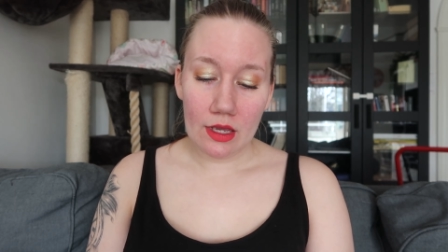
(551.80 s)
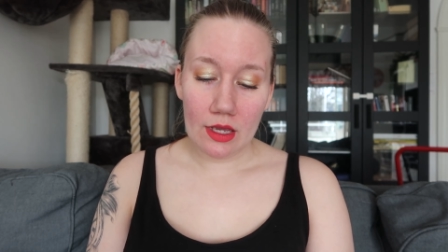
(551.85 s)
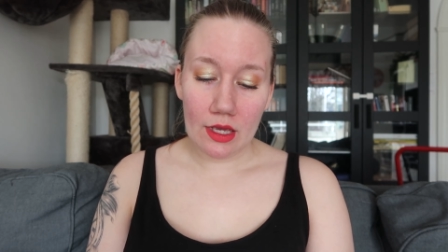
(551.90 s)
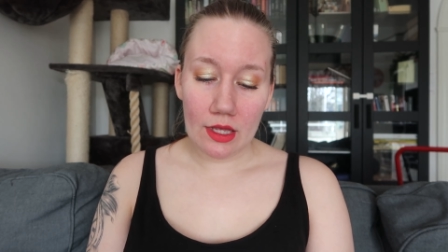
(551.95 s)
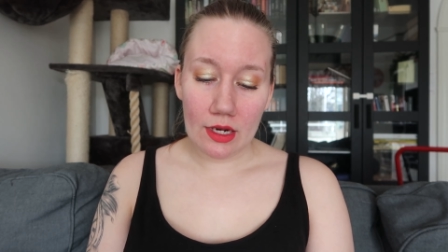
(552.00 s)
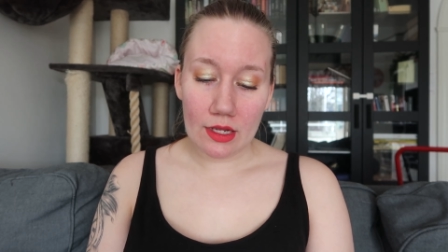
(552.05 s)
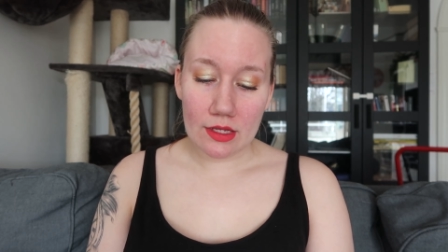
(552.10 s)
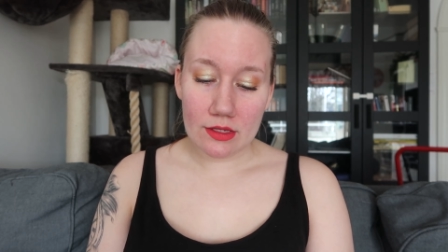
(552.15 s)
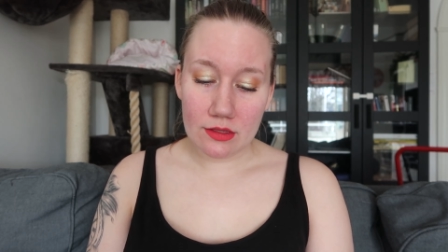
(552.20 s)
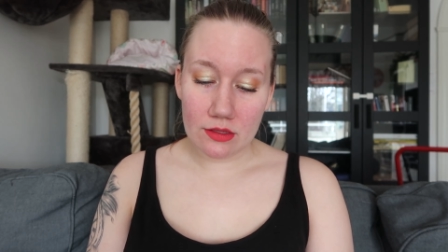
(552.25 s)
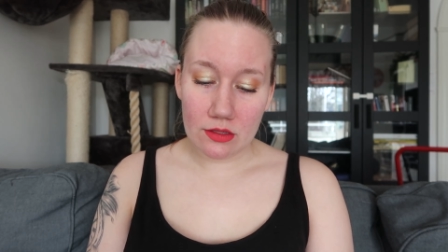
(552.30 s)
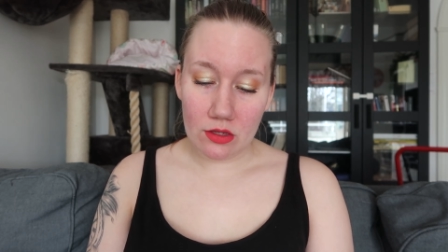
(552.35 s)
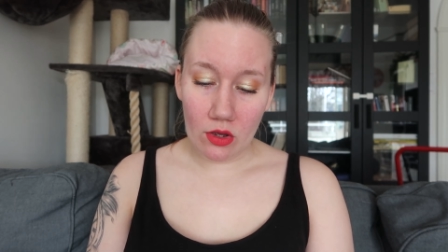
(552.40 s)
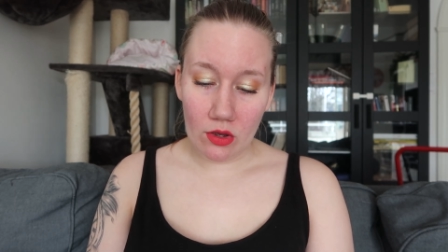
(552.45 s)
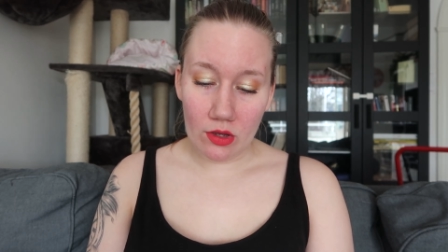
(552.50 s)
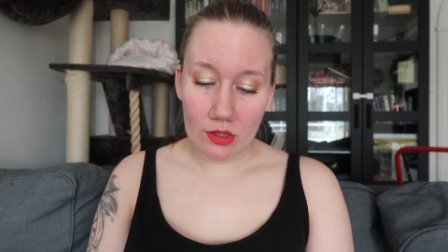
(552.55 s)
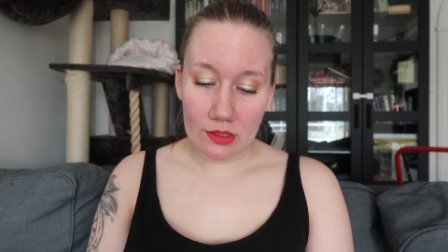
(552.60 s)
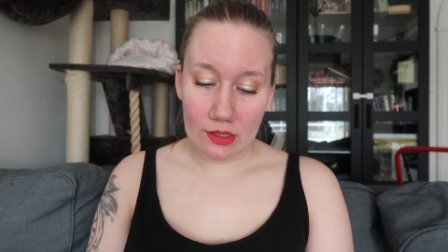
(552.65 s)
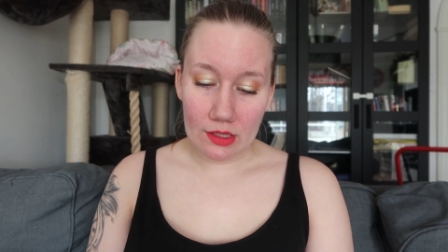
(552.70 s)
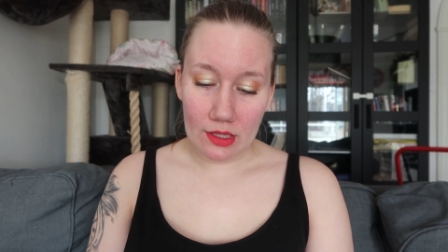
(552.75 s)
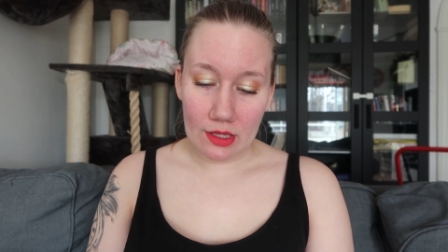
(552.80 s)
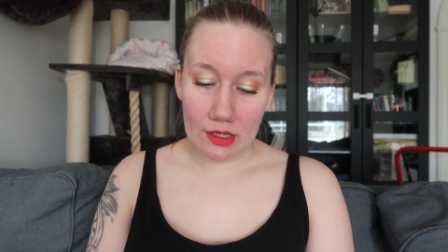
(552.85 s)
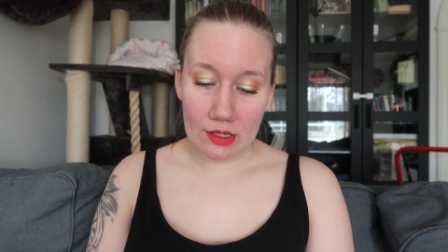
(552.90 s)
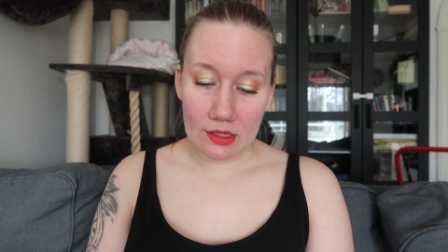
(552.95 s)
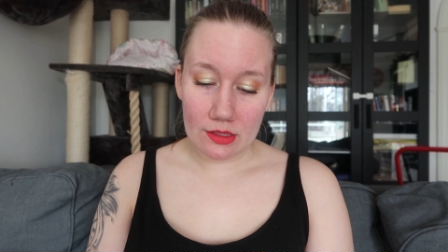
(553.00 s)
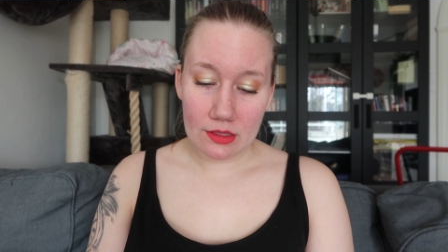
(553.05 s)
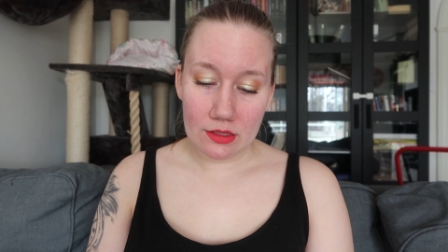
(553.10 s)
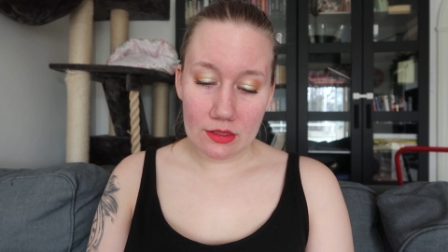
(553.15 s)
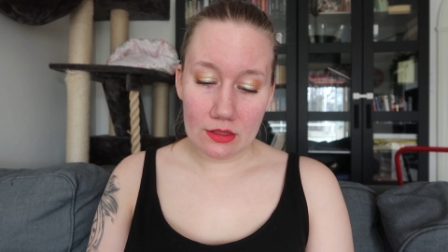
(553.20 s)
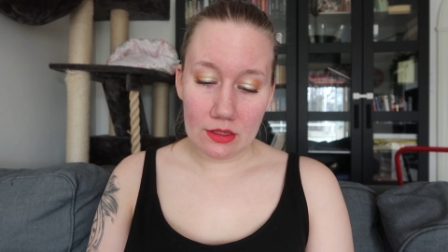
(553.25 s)
and I saw
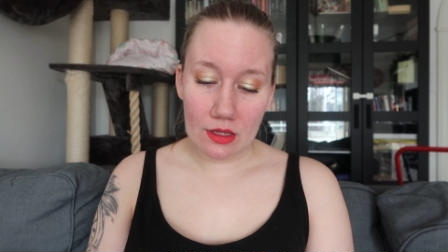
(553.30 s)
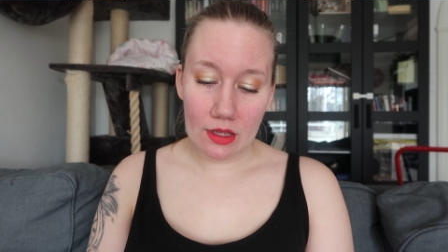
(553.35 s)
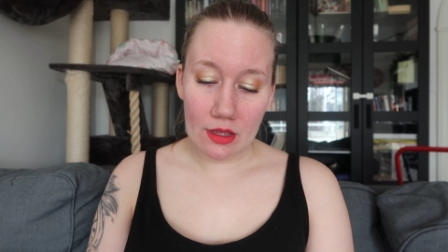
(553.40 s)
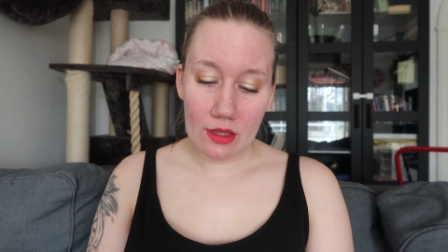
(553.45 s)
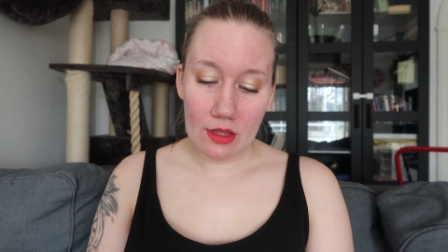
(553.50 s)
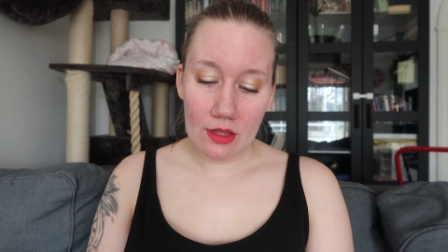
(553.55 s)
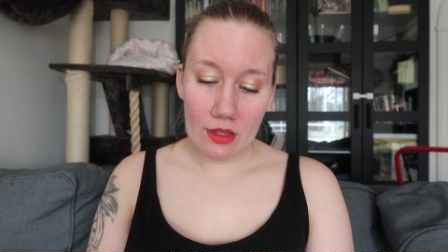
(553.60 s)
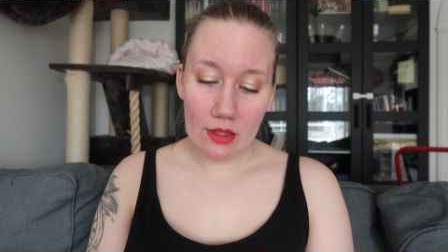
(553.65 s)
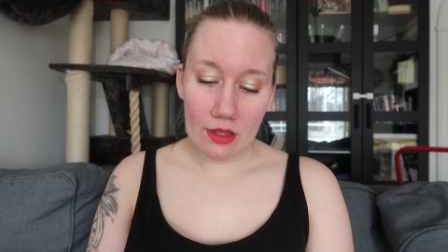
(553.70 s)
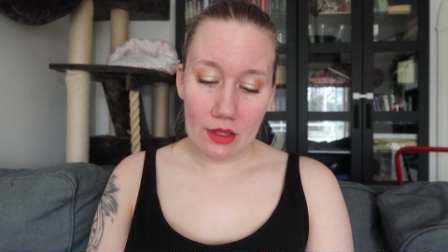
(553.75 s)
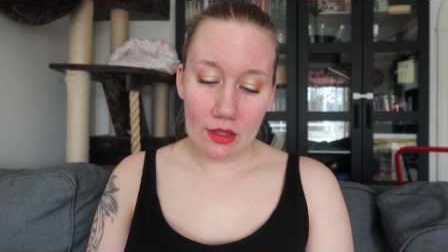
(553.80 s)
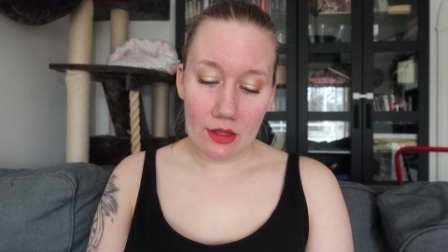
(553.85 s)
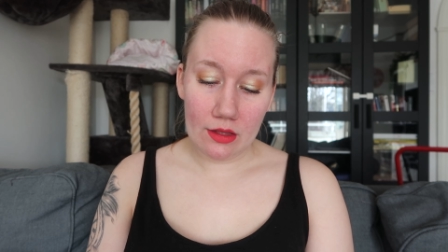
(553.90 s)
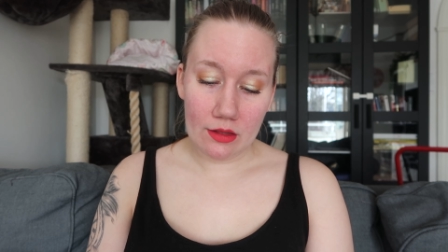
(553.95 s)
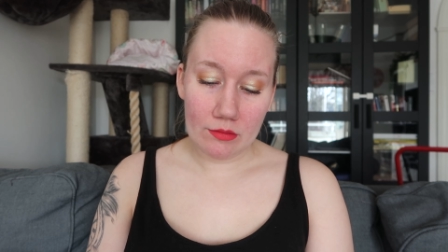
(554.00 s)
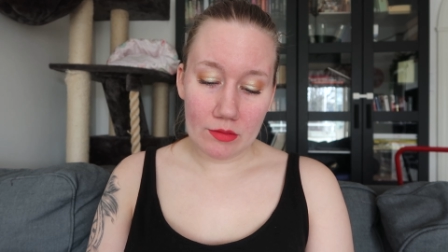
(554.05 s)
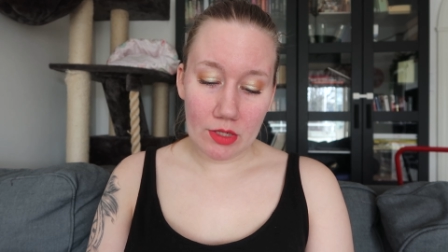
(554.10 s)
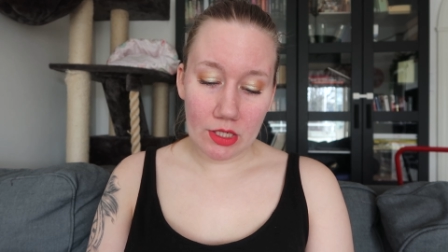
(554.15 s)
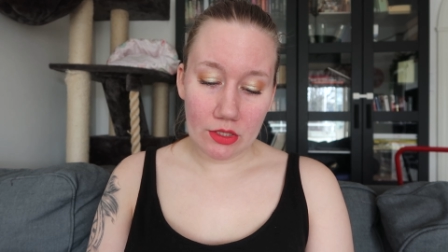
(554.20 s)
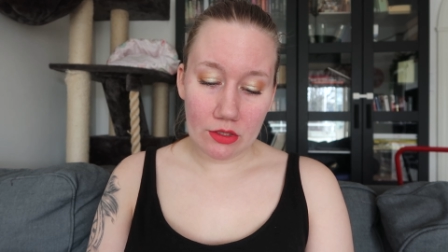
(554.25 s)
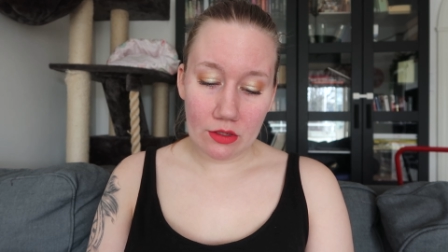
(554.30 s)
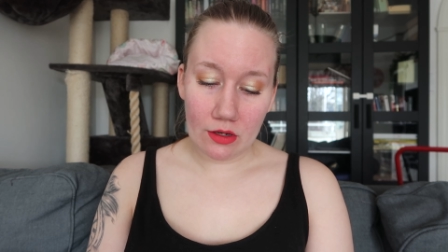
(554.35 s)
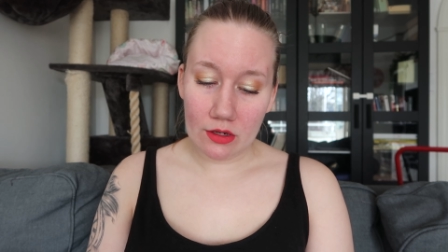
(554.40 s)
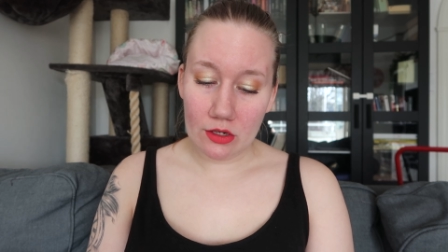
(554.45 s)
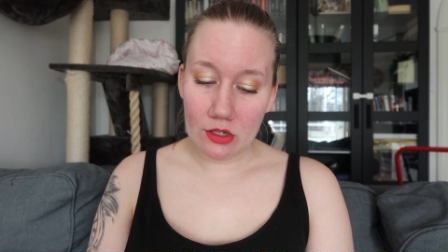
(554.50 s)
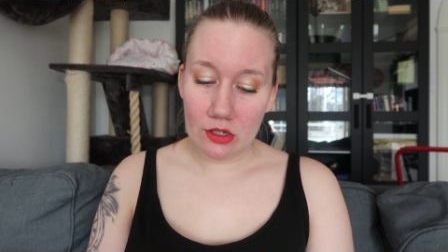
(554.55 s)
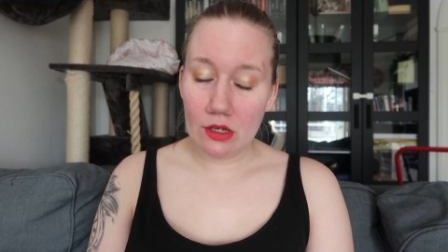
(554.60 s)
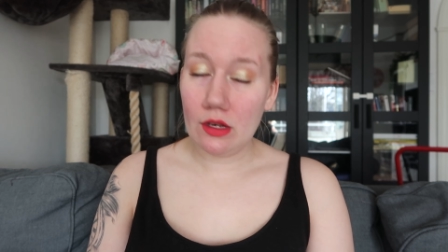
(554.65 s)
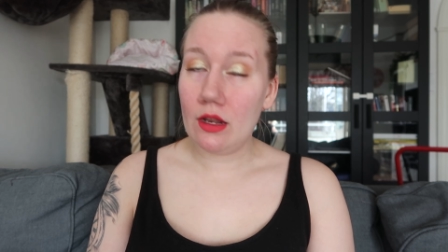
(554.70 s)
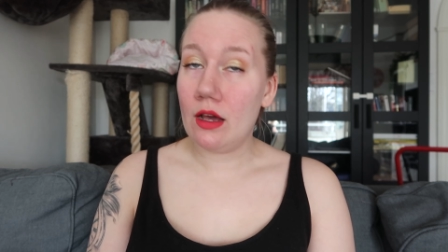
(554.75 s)
this and my
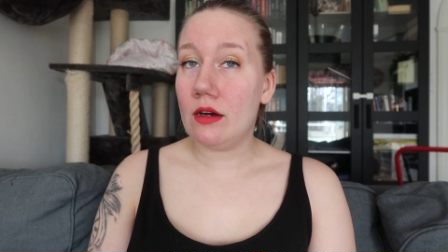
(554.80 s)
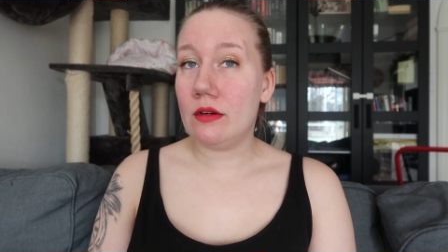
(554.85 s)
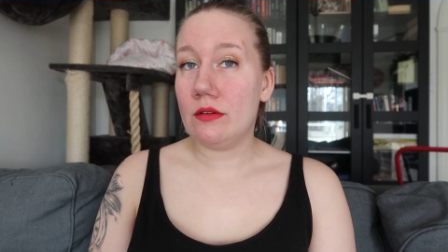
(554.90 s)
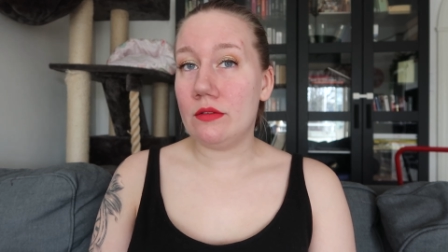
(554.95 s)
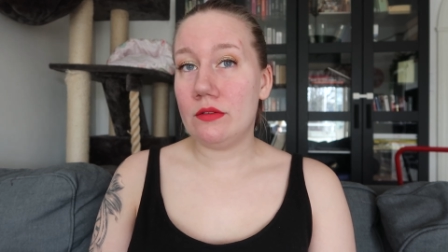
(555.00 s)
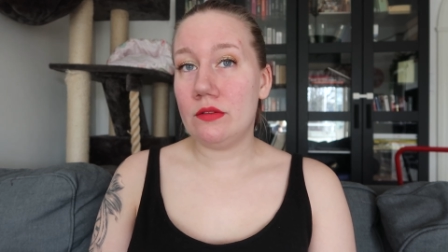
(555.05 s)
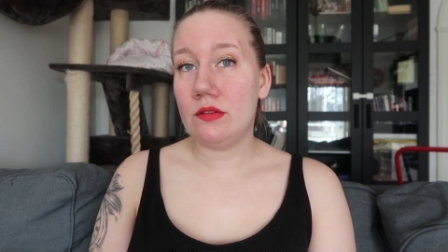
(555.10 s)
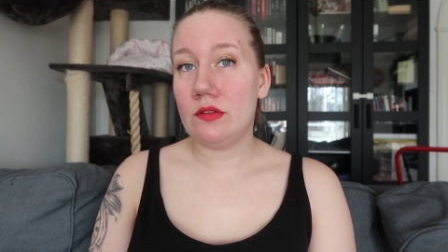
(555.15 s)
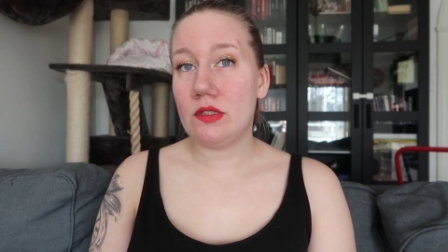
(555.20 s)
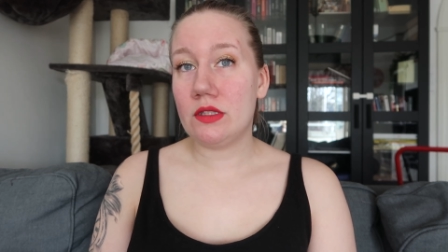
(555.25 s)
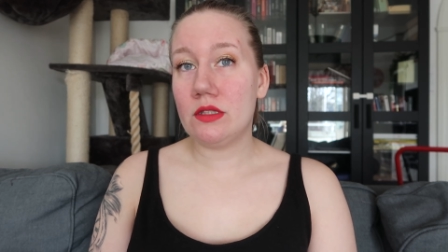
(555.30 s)
daughter loves